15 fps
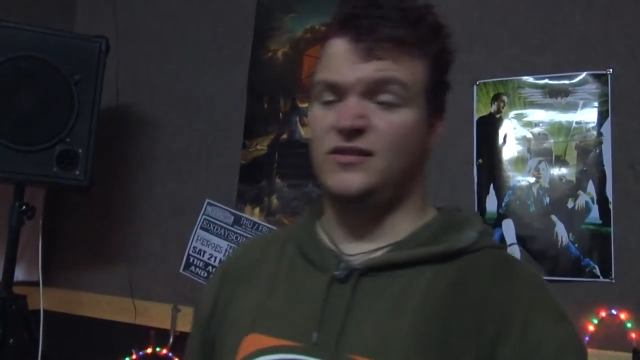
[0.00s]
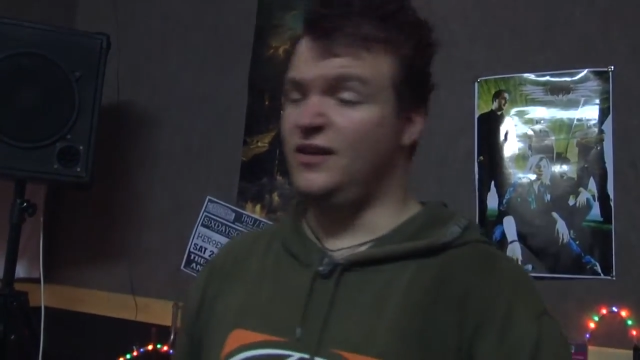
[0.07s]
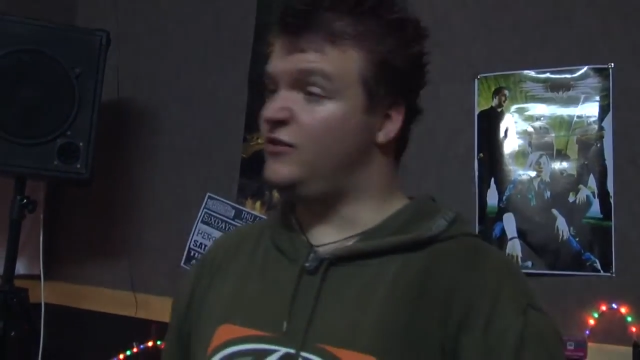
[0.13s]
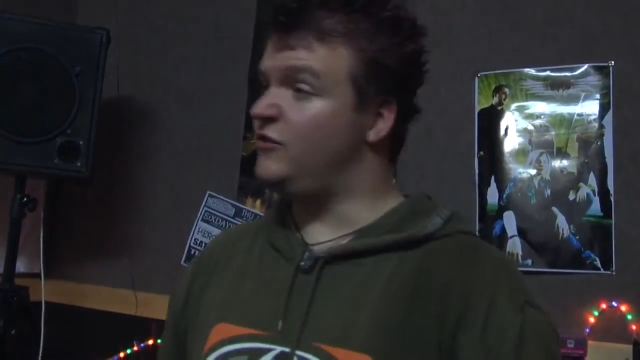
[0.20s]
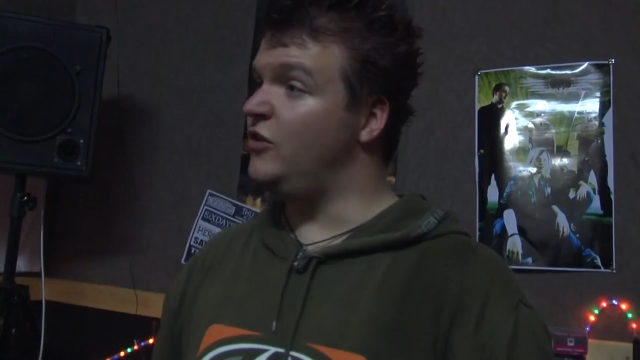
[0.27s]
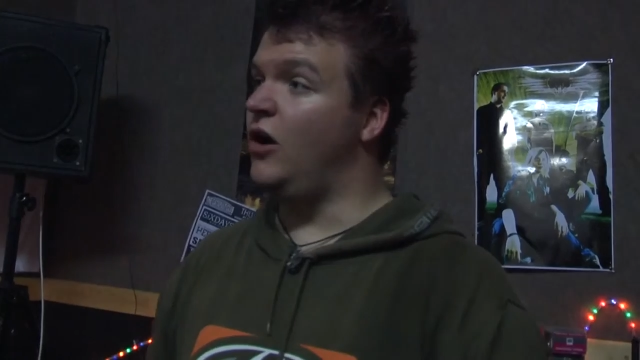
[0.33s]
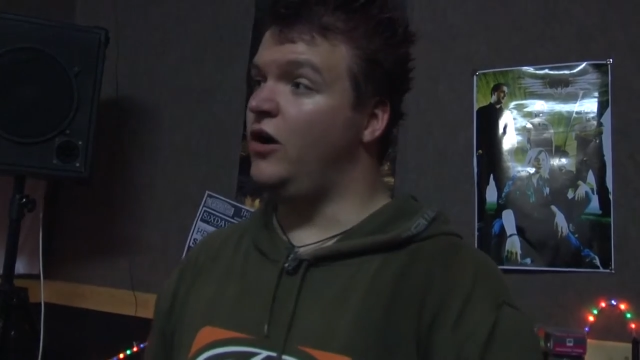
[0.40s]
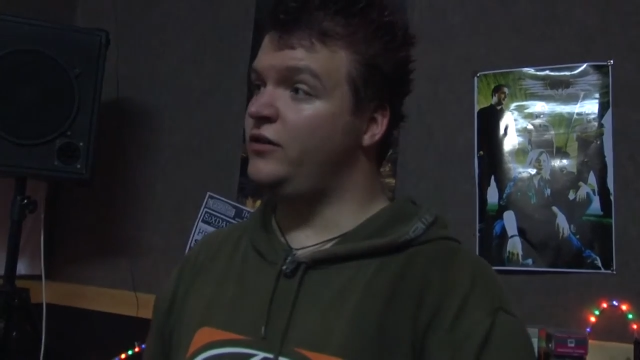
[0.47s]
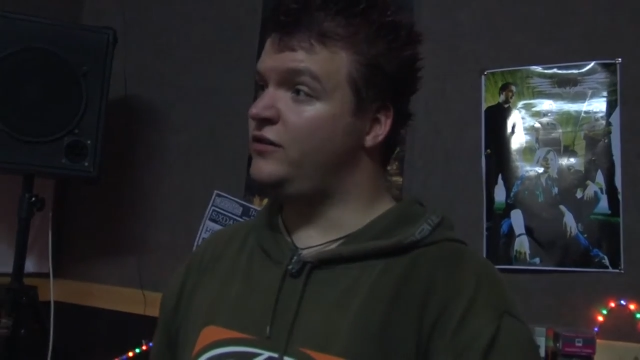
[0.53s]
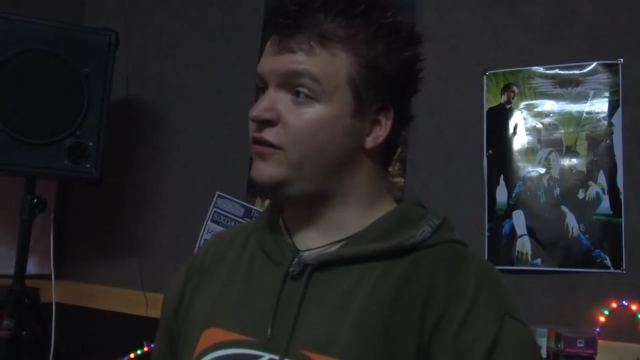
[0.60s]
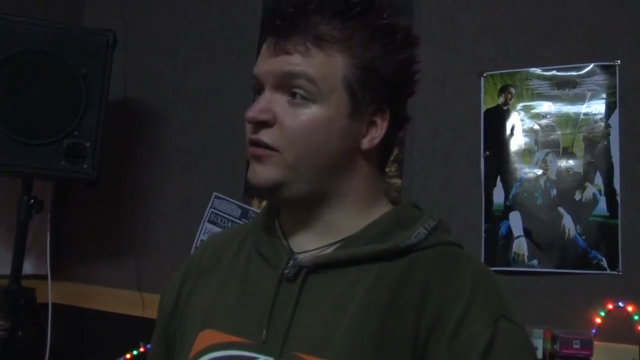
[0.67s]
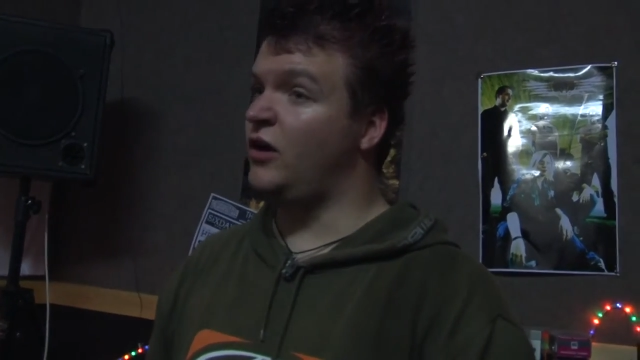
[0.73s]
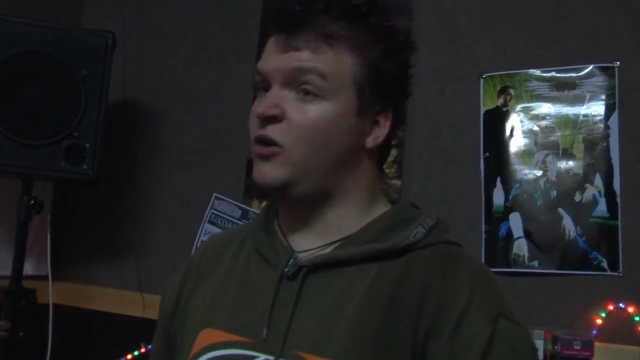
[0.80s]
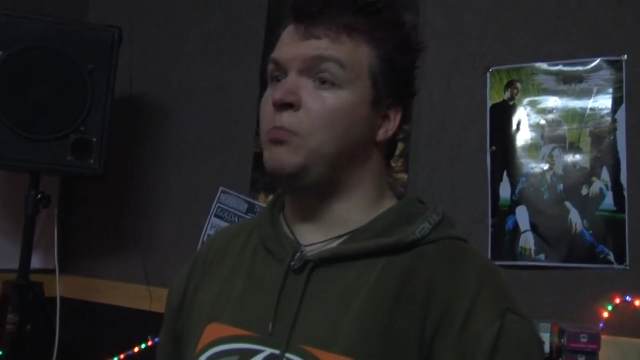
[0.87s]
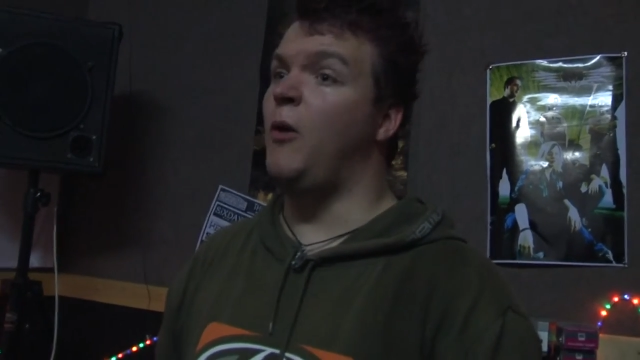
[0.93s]
it's not.
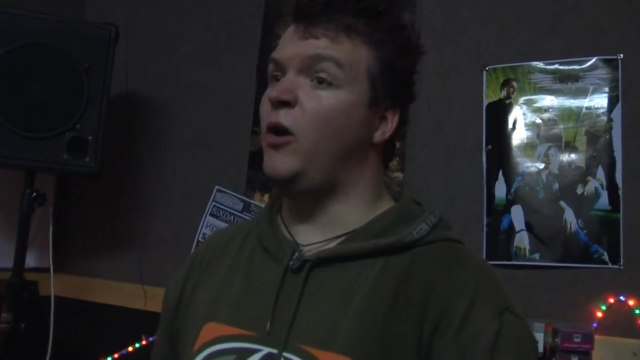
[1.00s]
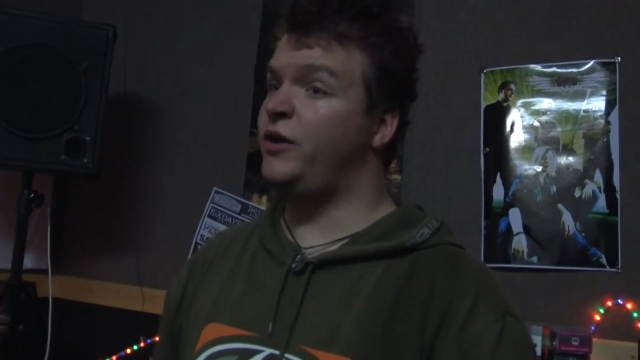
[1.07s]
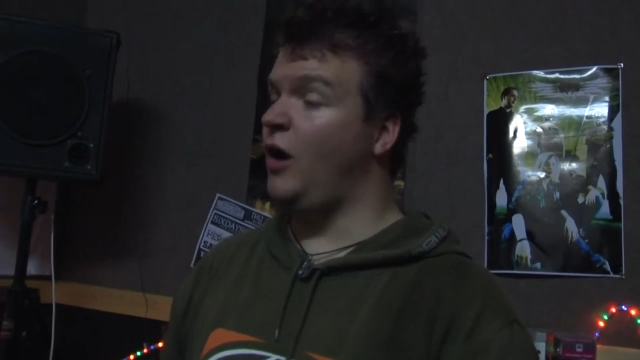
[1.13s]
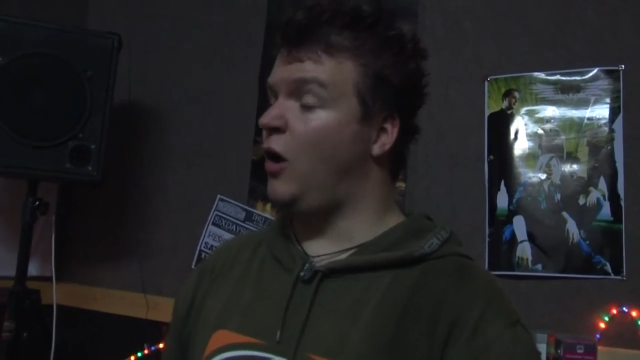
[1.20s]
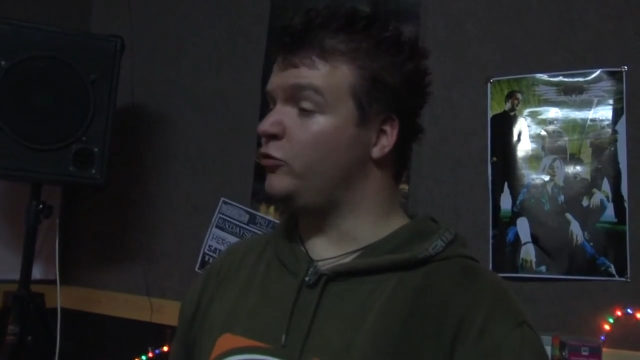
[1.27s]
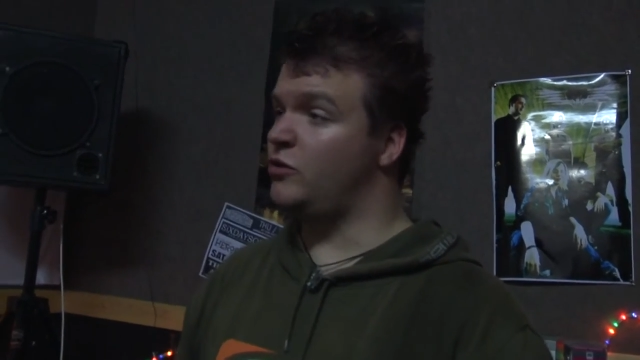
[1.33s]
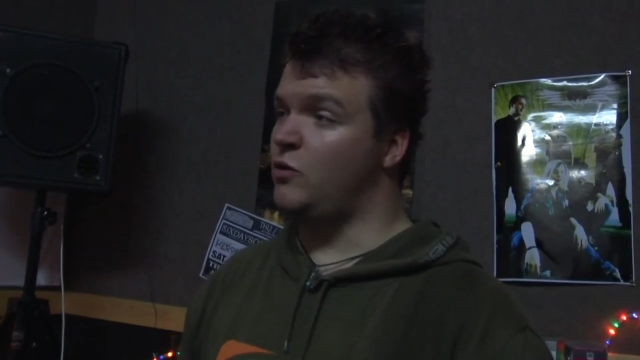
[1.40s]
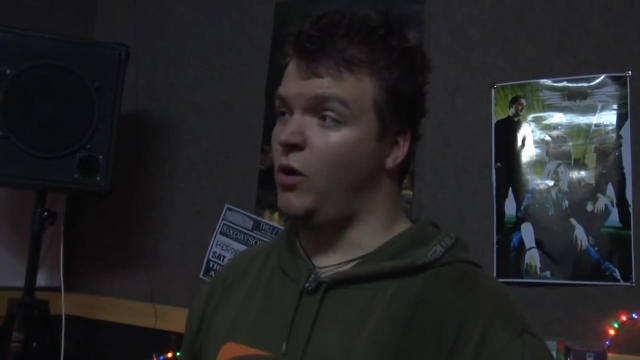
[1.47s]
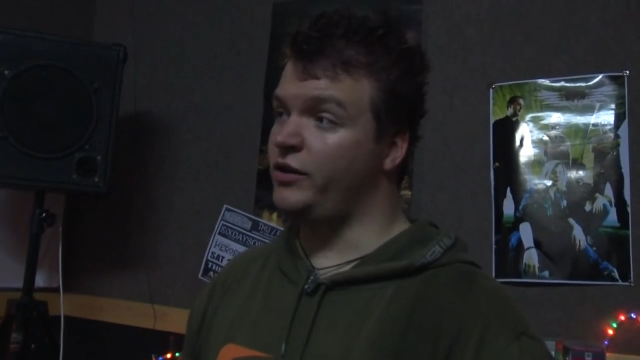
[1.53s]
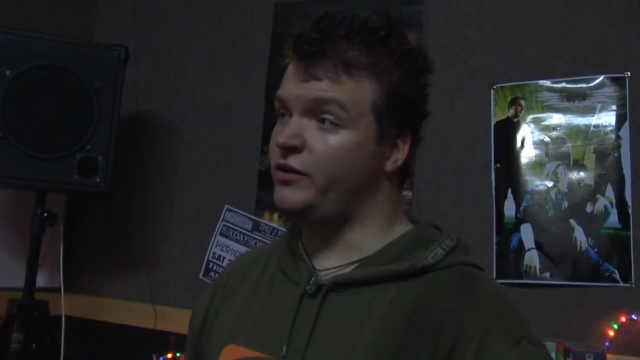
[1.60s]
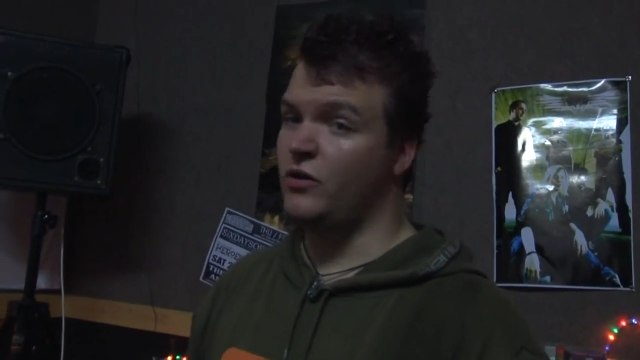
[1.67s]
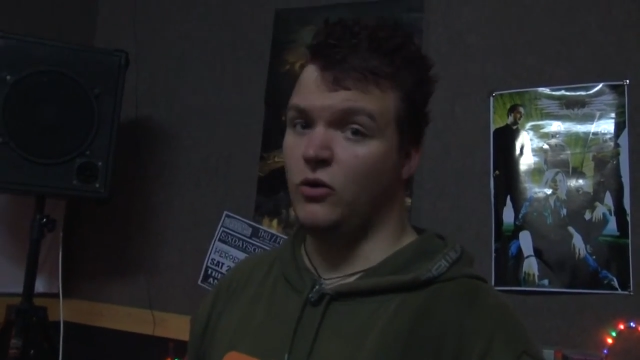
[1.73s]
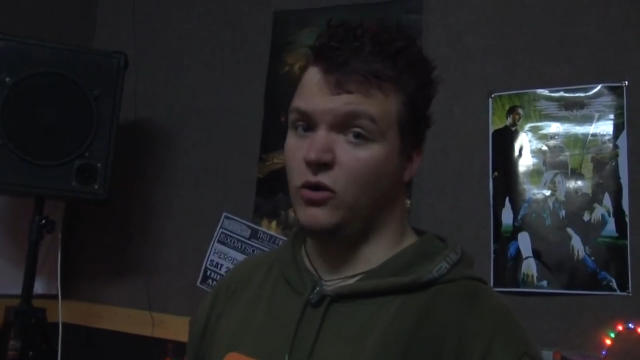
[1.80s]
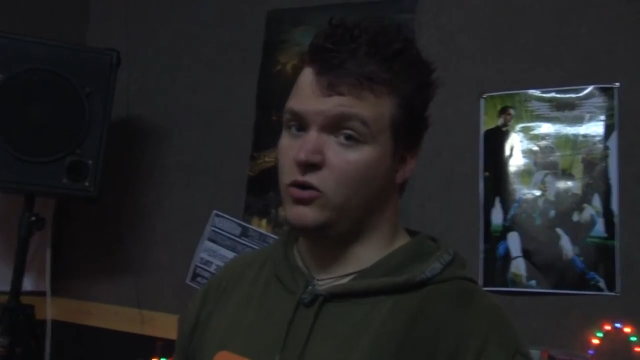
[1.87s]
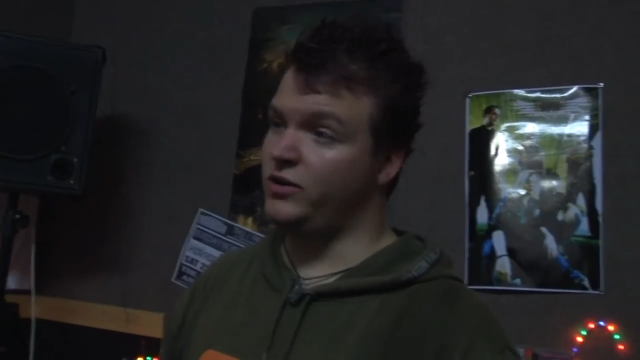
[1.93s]
A old quad core